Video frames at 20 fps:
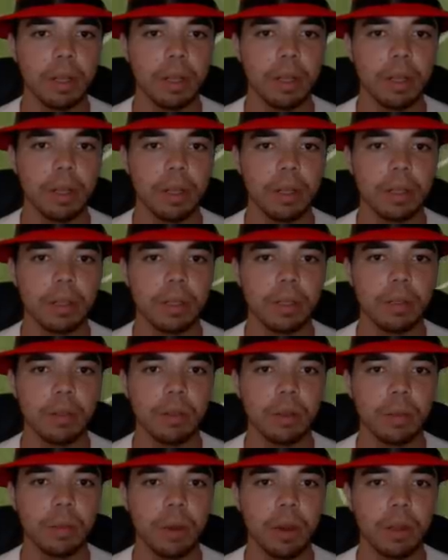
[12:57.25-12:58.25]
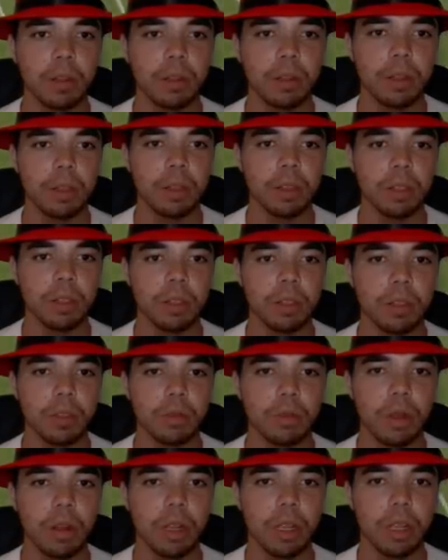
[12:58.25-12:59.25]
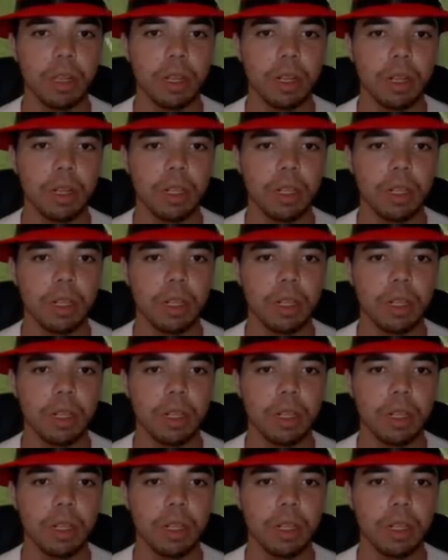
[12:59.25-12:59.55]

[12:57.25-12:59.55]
Here's Luka Modric, just running.